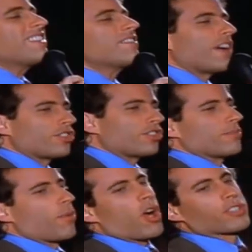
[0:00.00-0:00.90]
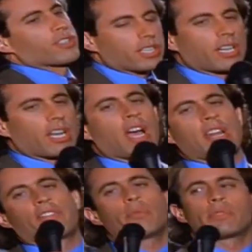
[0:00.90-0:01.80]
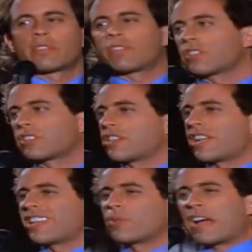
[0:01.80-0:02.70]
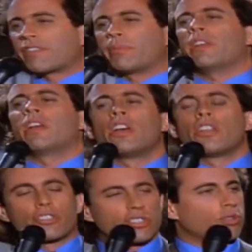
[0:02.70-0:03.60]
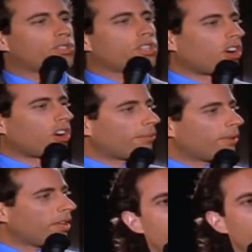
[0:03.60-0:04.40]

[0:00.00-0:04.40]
if any invention marks the decline of human civilization, I think it would have to be the snooze alarm.